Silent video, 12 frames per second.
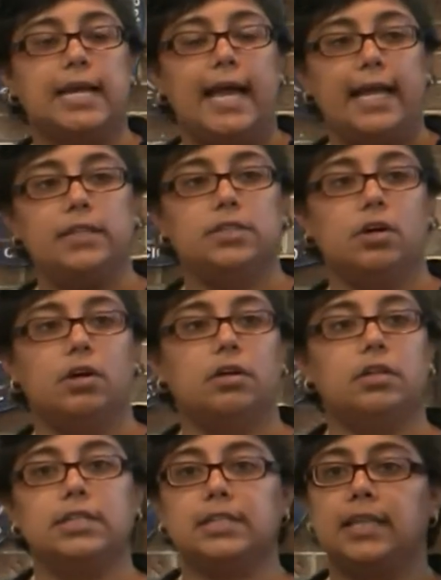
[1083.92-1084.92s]
important just to
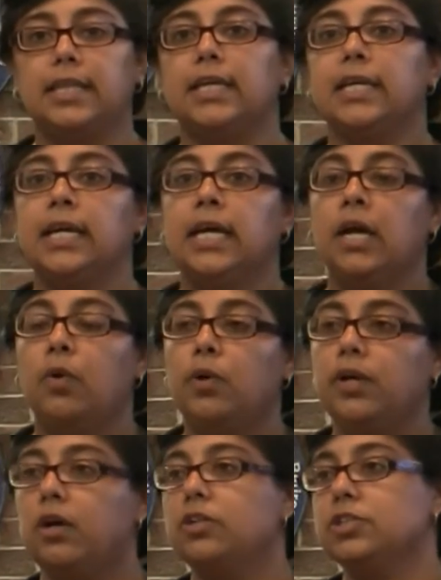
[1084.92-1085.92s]
end on, because I
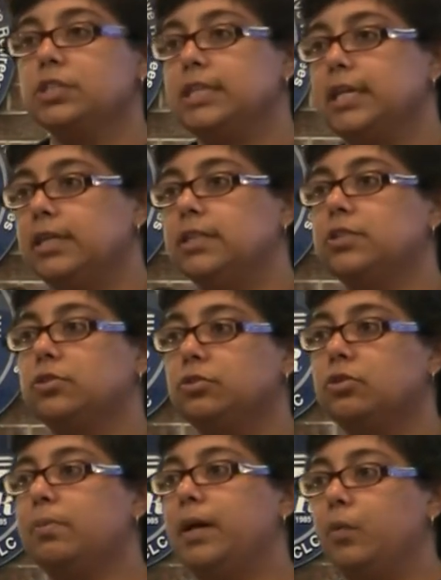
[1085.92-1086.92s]
think we're not just
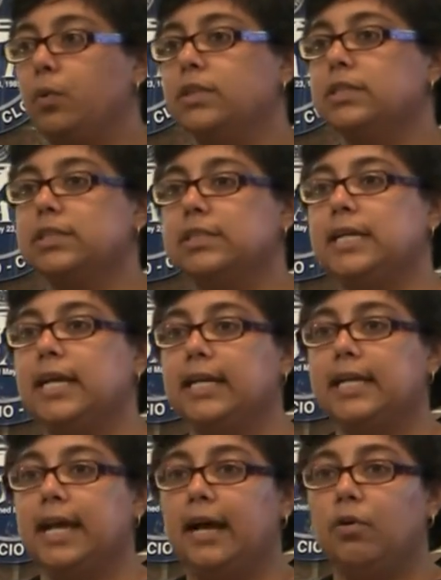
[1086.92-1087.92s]
here to talk about
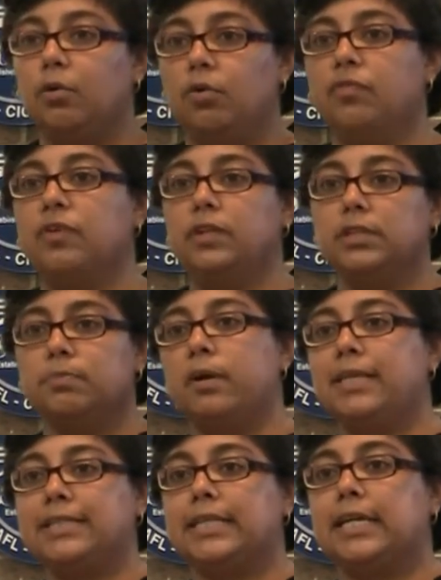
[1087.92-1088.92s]
what's at stake and how
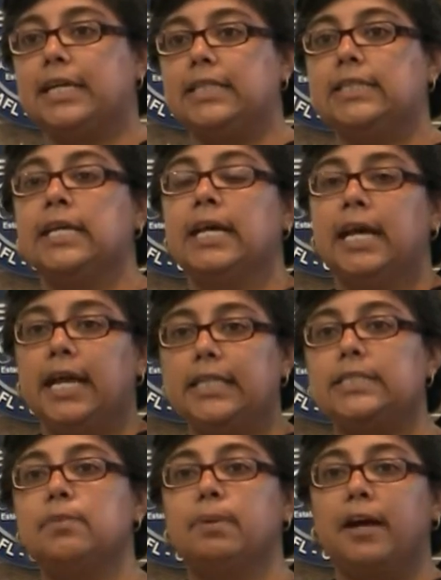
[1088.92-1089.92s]
awful and depressing it
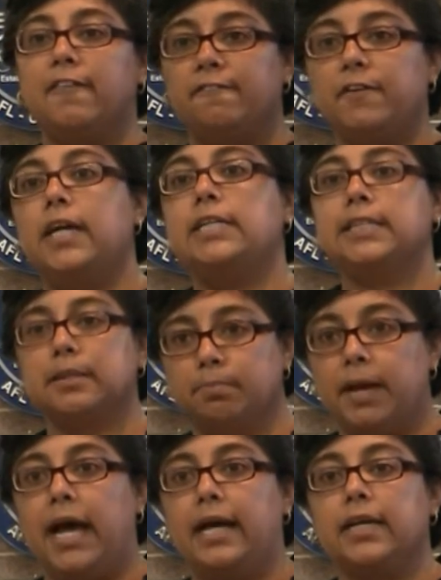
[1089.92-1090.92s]
is. It's about
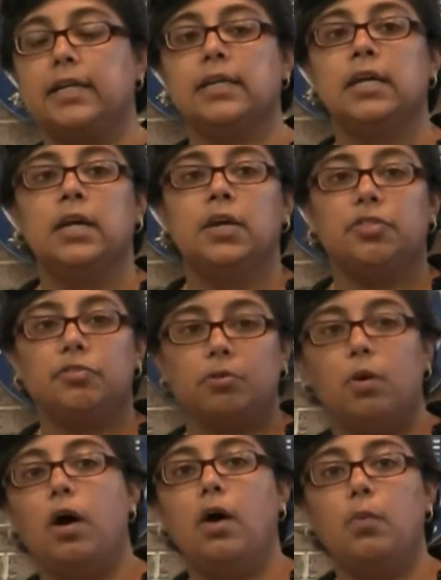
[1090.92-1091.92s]
fighting back, and
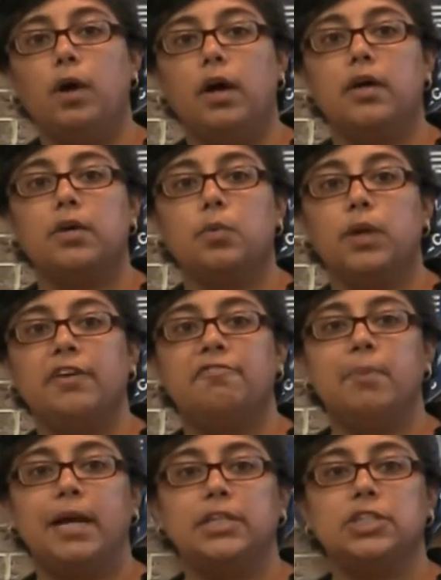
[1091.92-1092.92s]
through our
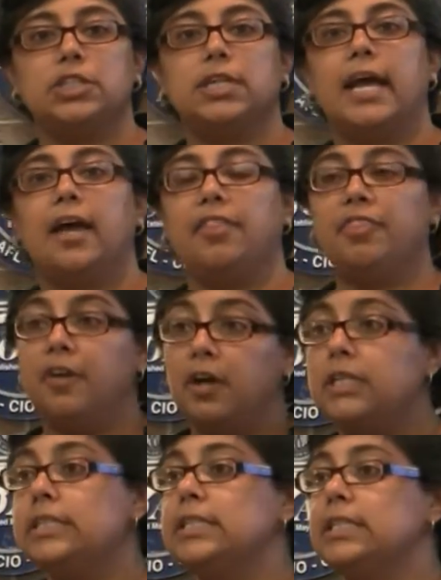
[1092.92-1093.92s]
work we've managed to
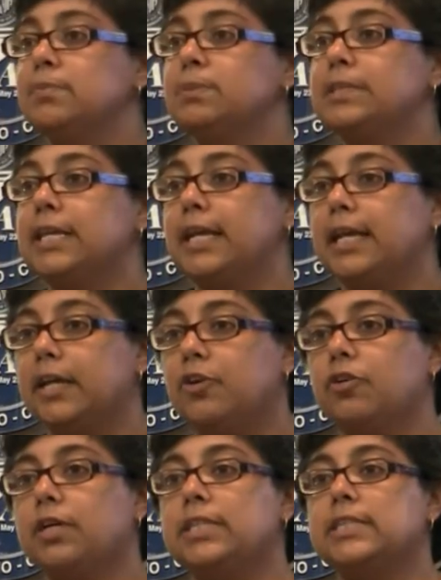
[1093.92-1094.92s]
get a
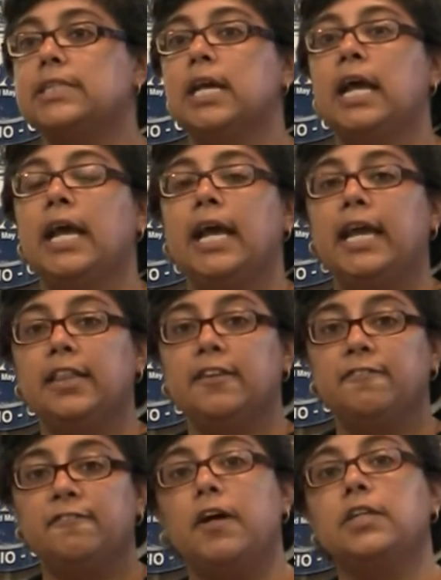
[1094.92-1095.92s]
36% increase
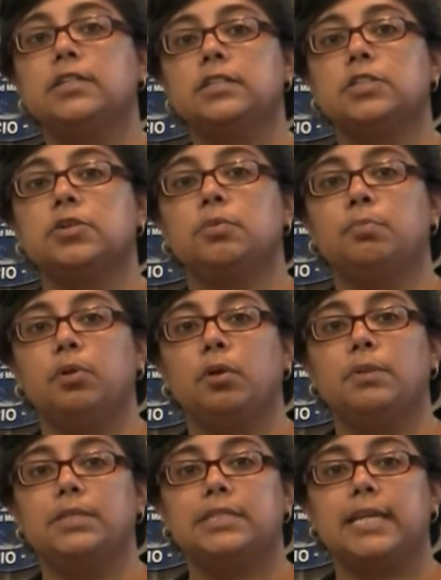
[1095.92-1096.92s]
in the funds
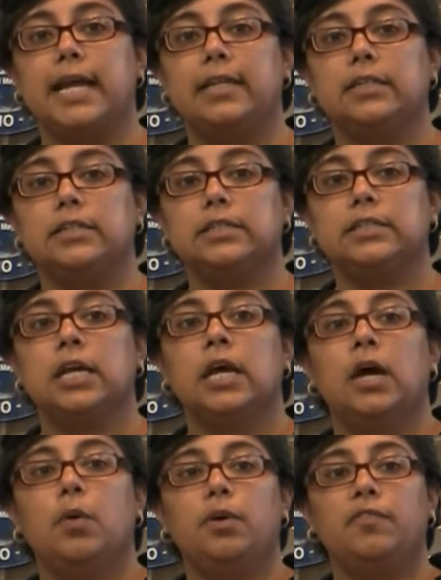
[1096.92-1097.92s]
to employment
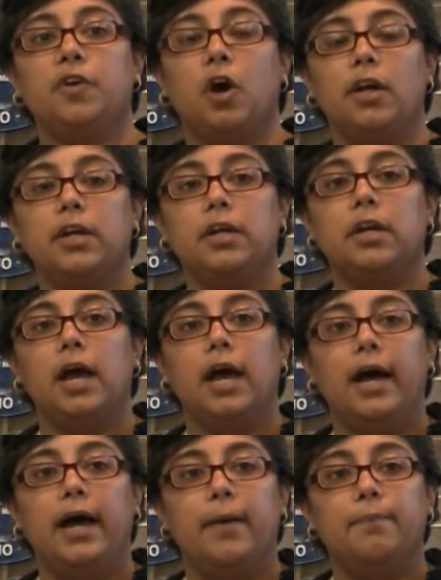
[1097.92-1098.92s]
standards. We've
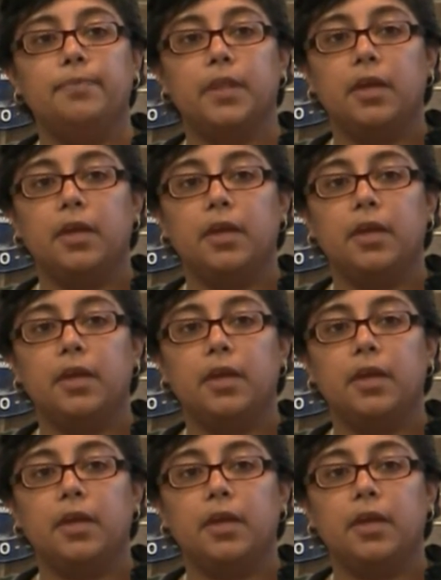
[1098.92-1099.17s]
gotten